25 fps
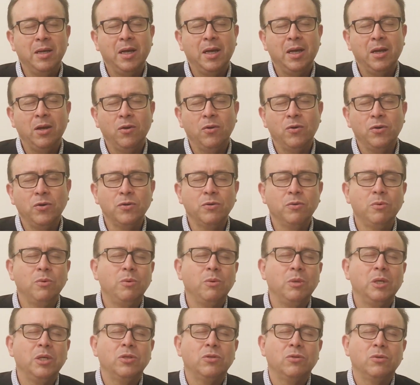And Lord, we
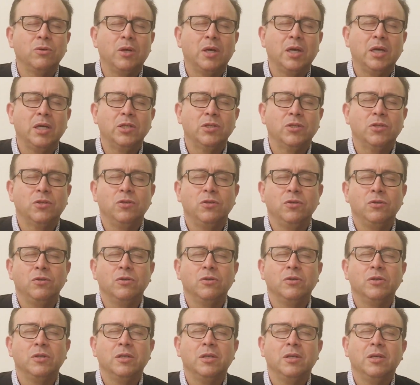want to ask
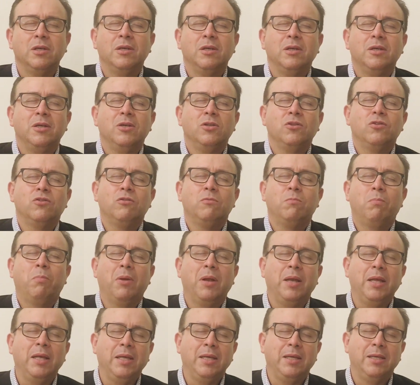you to
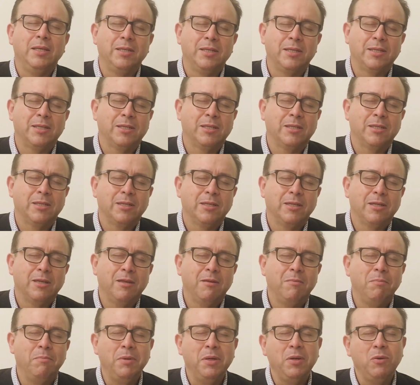please
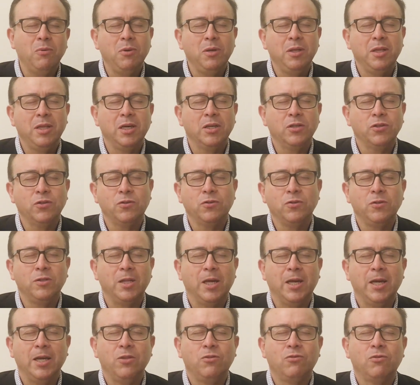be with us
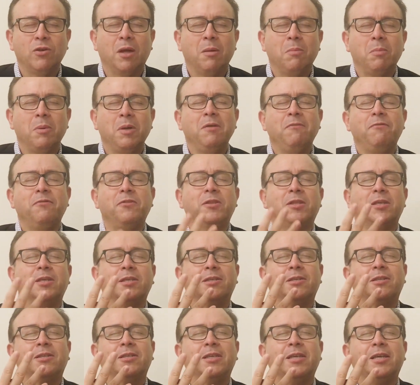today, to uplift
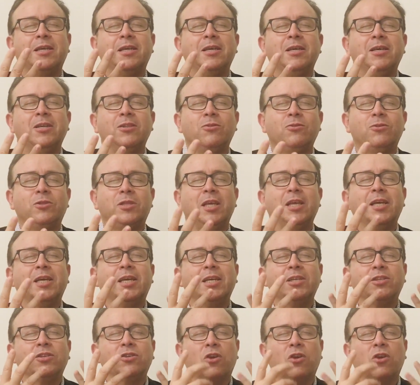us, to take us